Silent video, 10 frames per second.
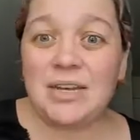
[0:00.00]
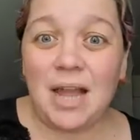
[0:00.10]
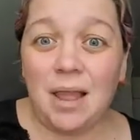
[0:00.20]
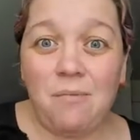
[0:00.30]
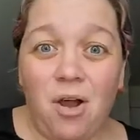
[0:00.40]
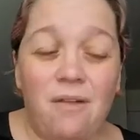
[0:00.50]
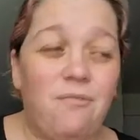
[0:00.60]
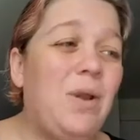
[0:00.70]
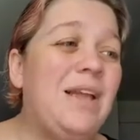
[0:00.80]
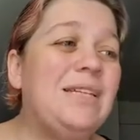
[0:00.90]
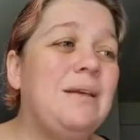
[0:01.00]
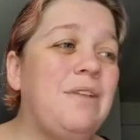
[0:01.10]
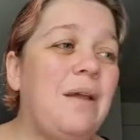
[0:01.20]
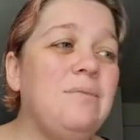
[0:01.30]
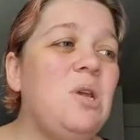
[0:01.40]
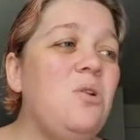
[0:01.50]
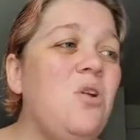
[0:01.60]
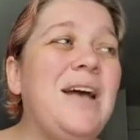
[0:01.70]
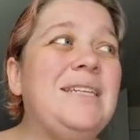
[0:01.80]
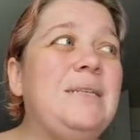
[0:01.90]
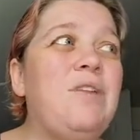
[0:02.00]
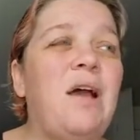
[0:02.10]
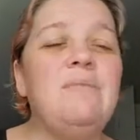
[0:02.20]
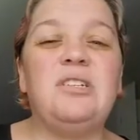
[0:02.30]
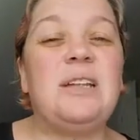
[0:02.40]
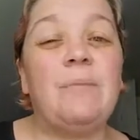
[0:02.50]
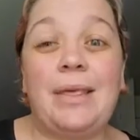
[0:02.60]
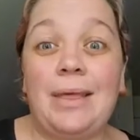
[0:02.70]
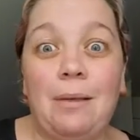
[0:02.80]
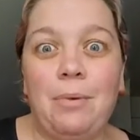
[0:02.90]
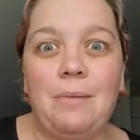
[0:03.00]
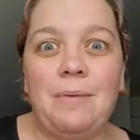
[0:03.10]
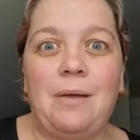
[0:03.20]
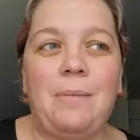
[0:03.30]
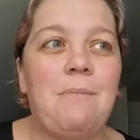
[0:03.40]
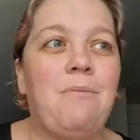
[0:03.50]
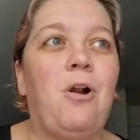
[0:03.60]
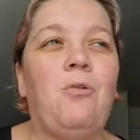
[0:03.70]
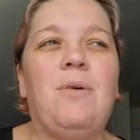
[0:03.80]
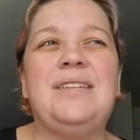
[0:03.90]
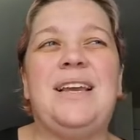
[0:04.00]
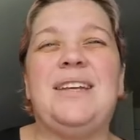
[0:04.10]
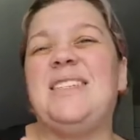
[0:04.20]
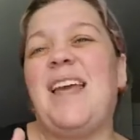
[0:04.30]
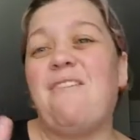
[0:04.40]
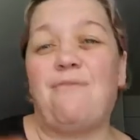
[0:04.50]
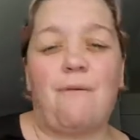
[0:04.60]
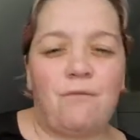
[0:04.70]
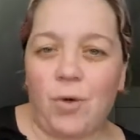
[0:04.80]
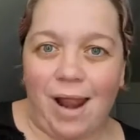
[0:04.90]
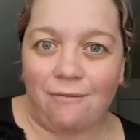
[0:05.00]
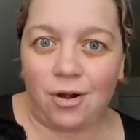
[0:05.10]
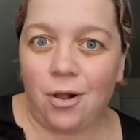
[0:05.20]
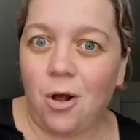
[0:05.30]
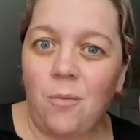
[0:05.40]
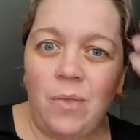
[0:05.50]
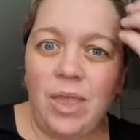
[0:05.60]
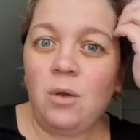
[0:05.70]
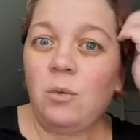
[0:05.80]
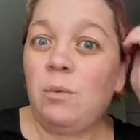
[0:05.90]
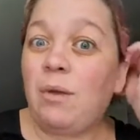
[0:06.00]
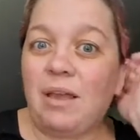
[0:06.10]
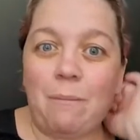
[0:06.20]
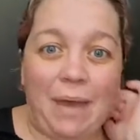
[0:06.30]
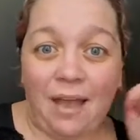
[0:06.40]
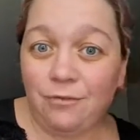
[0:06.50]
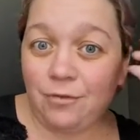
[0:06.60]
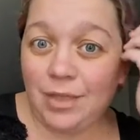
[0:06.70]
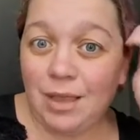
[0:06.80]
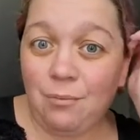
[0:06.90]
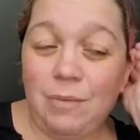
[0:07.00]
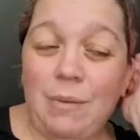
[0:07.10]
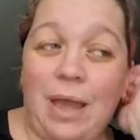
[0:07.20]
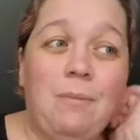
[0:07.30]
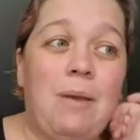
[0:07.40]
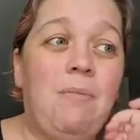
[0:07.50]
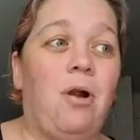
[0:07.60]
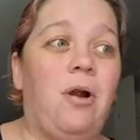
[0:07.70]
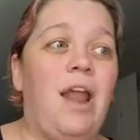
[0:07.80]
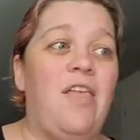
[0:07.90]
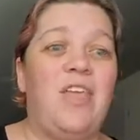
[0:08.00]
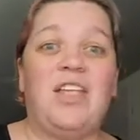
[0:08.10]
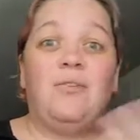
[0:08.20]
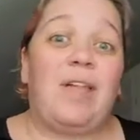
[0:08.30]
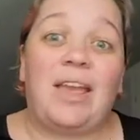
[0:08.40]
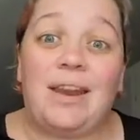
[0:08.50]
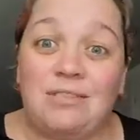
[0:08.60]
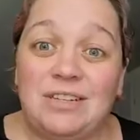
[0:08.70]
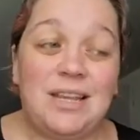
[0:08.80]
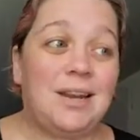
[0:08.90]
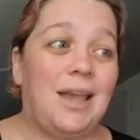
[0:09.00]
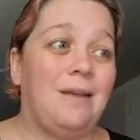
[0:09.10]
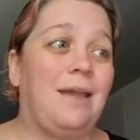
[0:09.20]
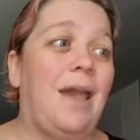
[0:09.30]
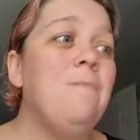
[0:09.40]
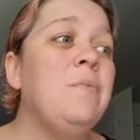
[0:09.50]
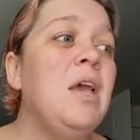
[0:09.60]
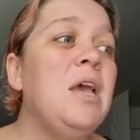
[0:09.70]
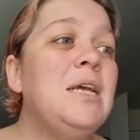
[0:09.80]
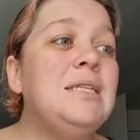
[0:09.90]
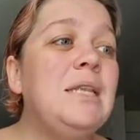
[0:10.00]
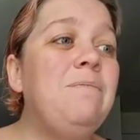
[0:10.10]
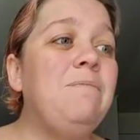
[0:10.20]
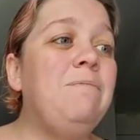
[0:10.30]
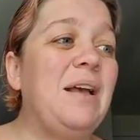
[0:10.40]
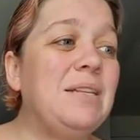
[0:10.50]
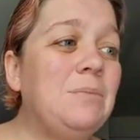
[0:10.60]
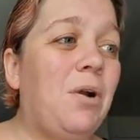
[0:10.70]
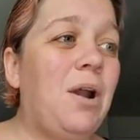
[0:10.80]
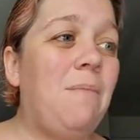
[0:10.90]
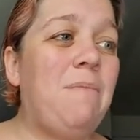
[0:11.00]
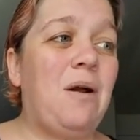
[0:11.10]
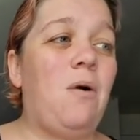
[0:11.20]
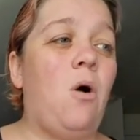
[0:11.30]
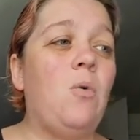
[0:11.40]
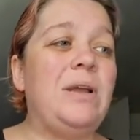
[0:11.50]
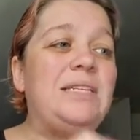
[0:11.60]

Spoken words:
time offering. Sometimes they're not. Sometimes there's something like Bring Back My Bar where it's like a scent from forever ago. We bring it back for like Bring Back My Bar and then you like never see it again, okay? So the best part about Always